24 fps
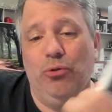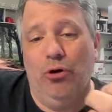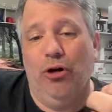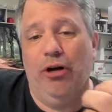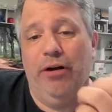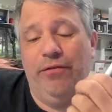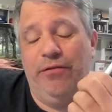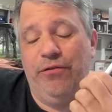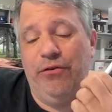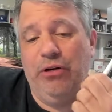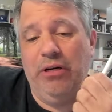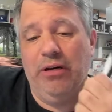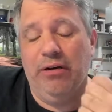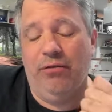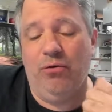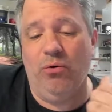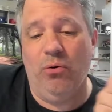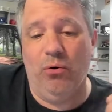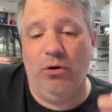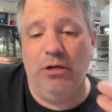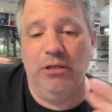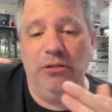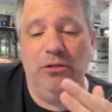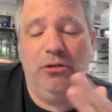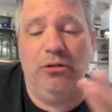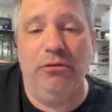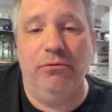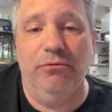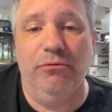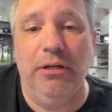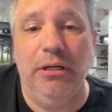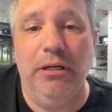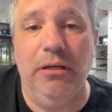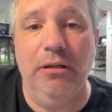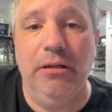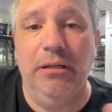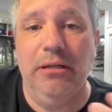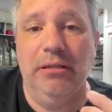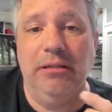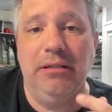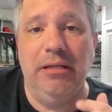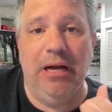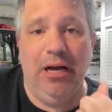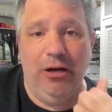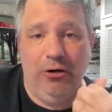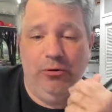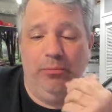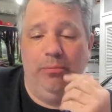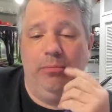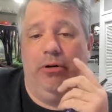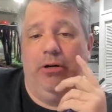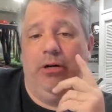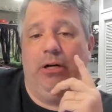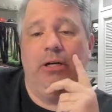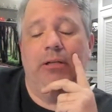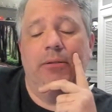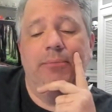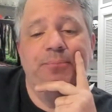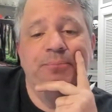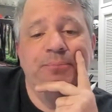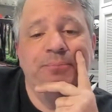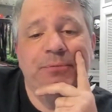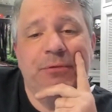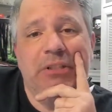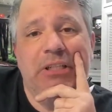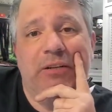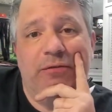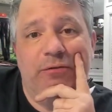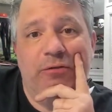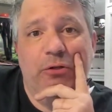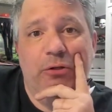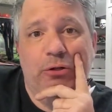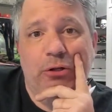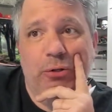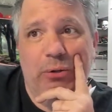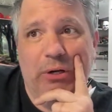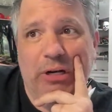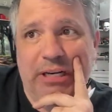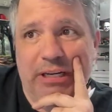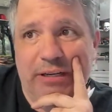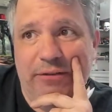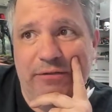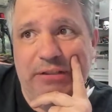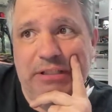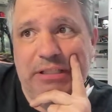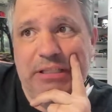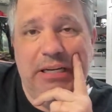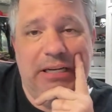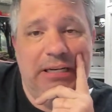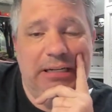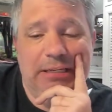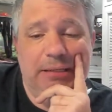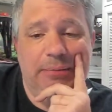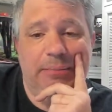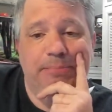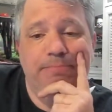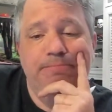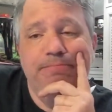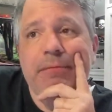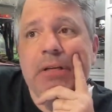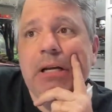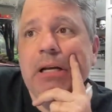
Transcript: are free, of course, to read the entire book if you do have the time.